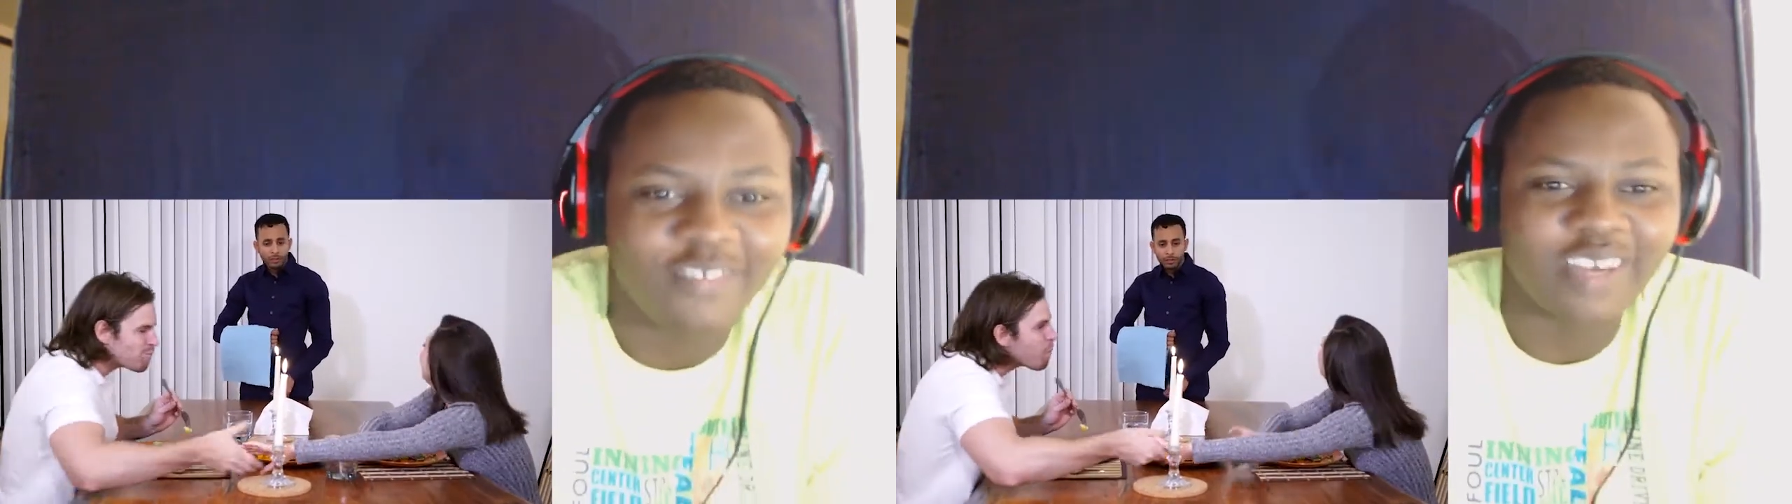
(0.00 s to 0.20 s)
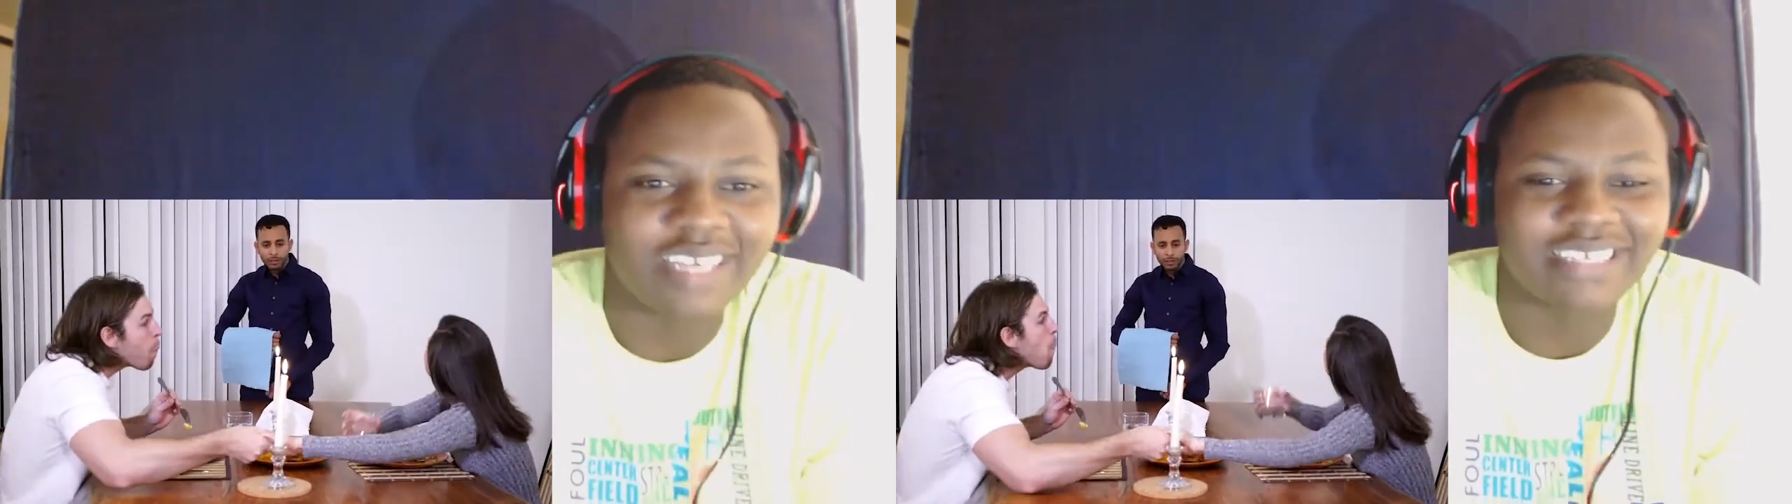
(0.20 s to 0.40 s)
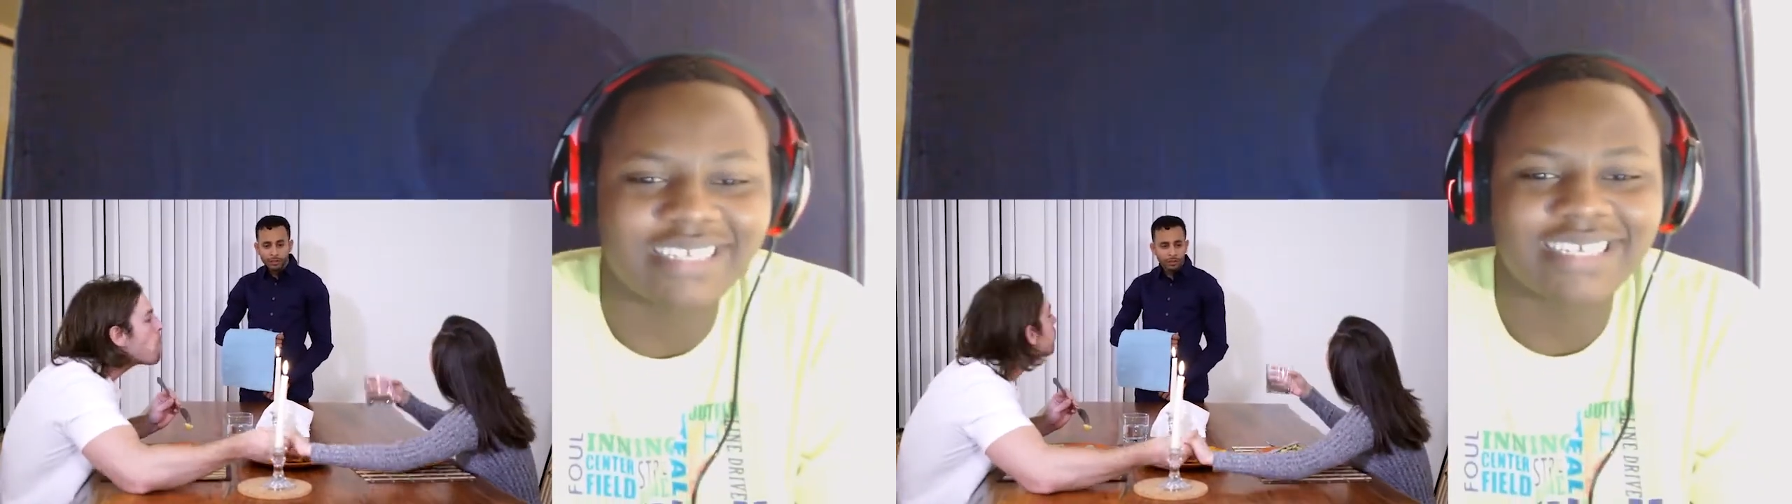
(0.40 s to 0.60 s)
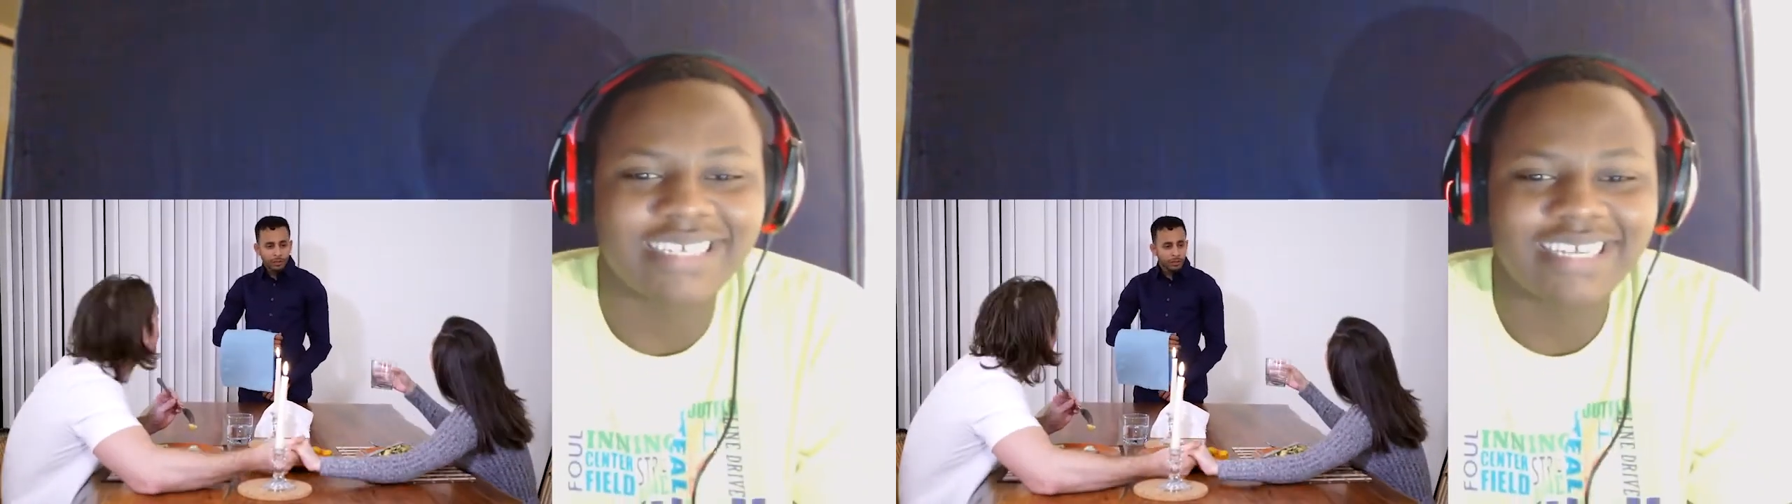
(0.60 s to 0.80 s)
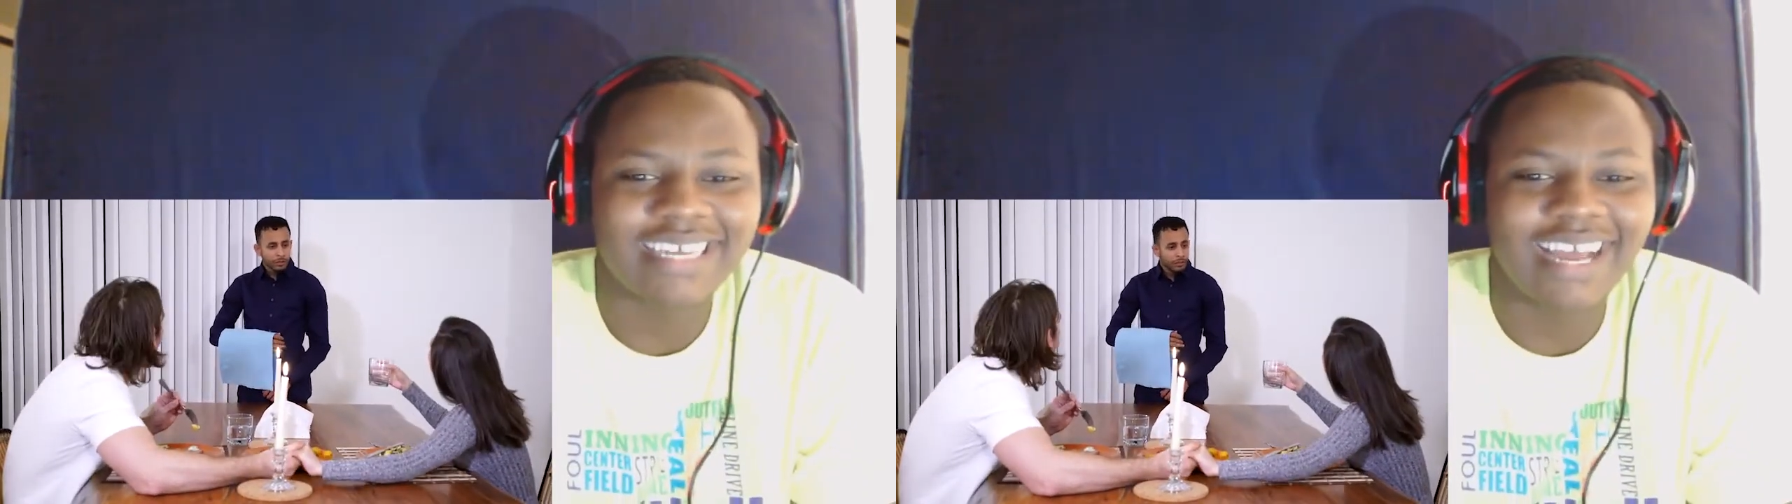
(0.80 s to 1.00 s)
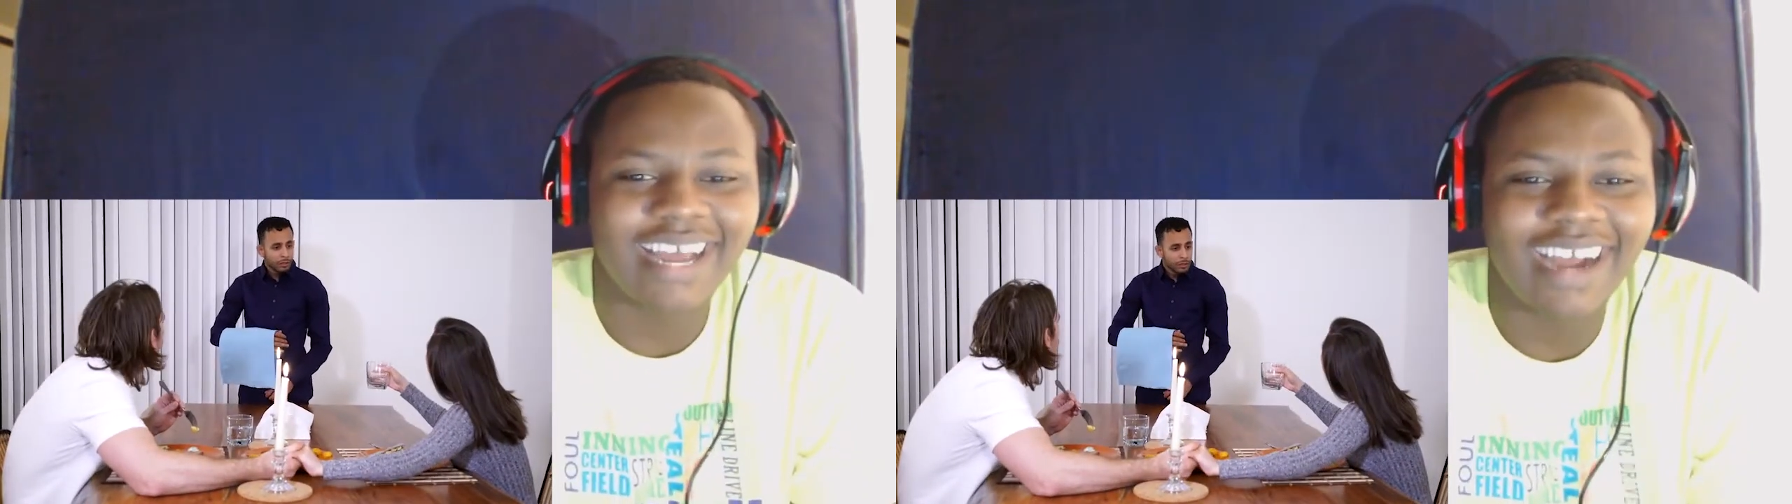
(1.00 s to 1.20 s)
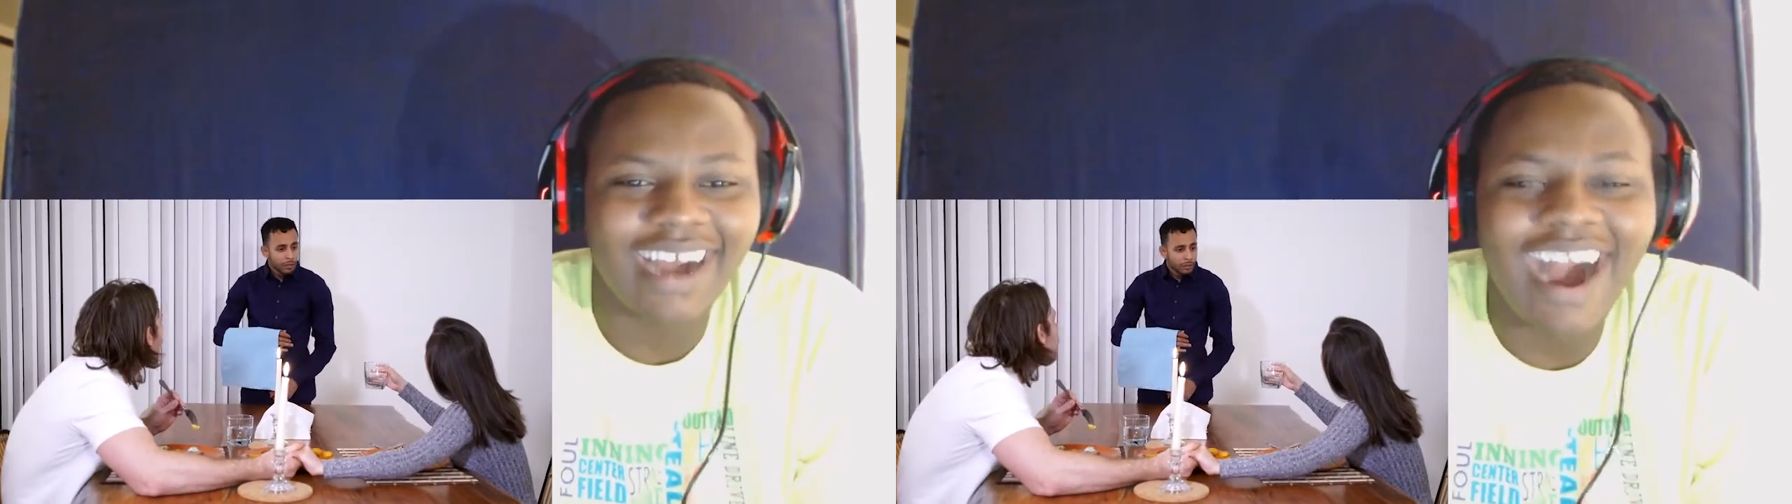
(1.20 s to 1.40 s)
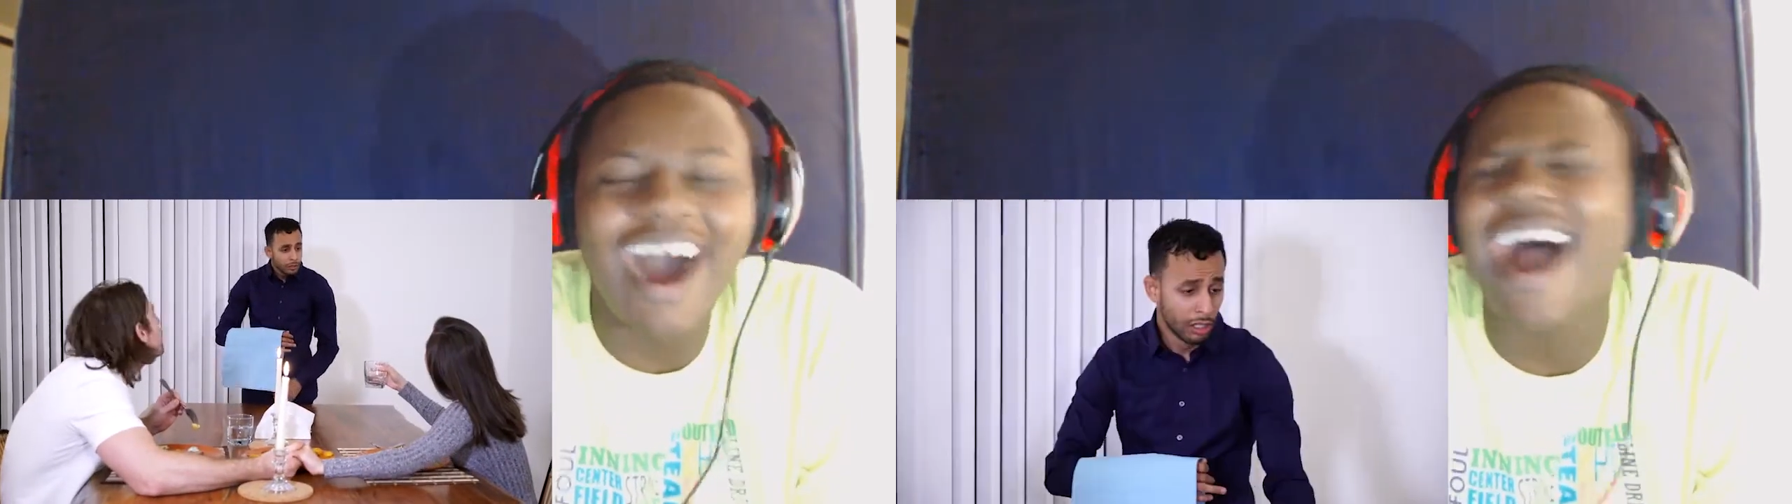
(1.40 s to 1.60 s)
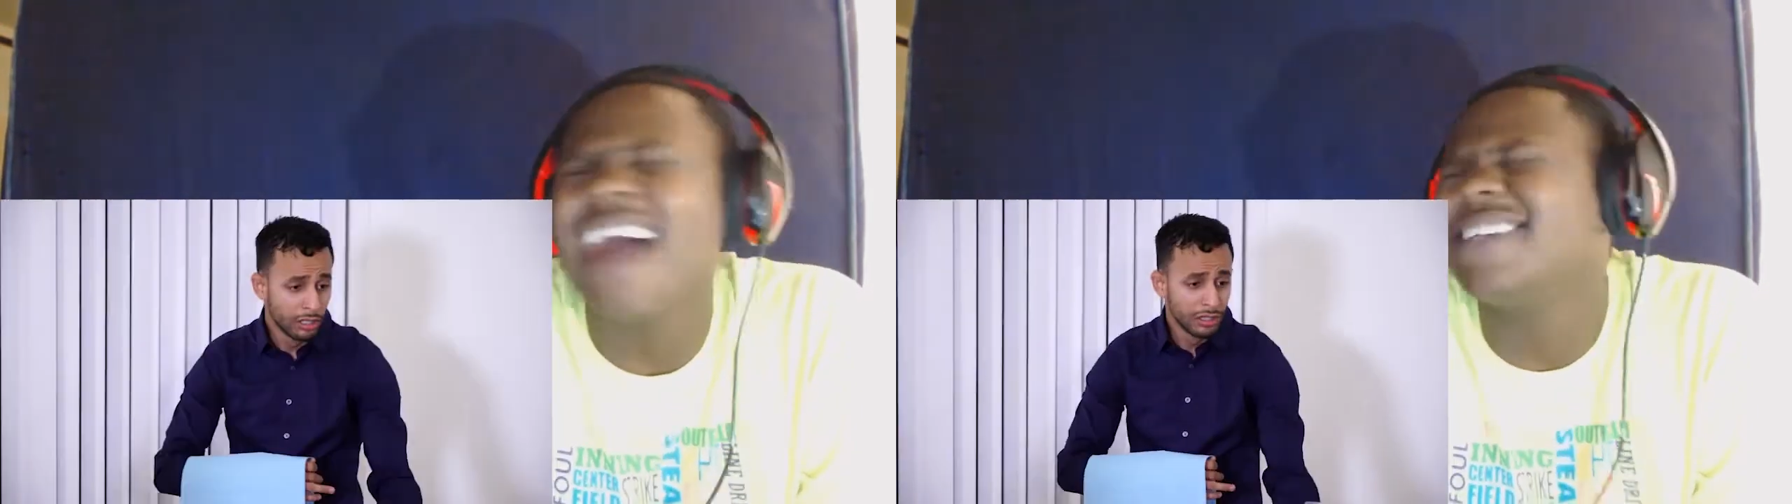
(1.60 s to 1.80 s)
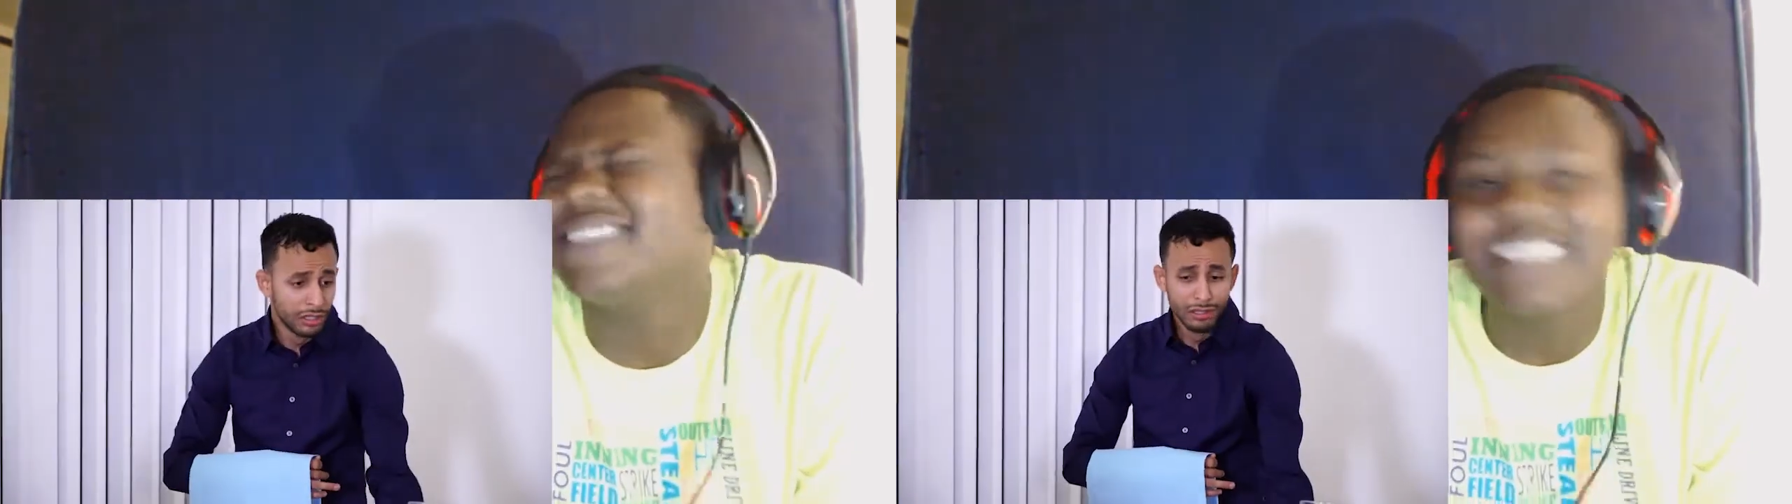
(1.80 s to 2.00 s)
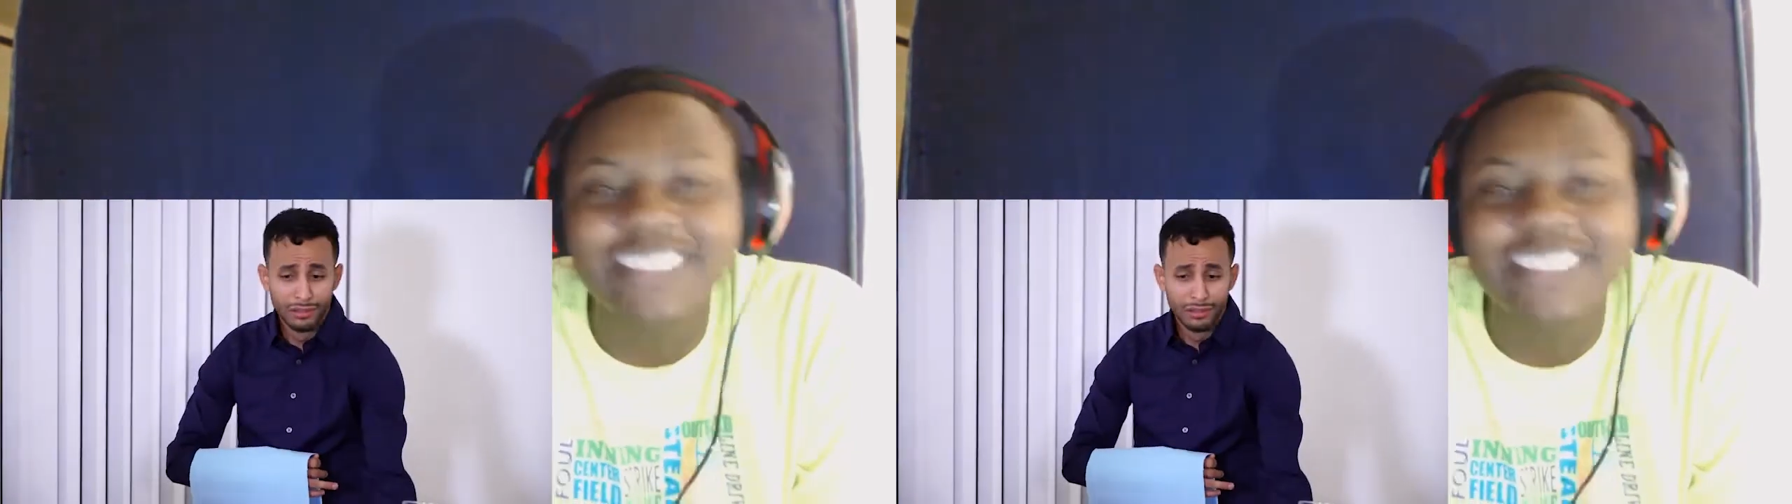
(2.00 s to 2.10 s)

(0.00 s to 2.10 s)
face. Ah, you,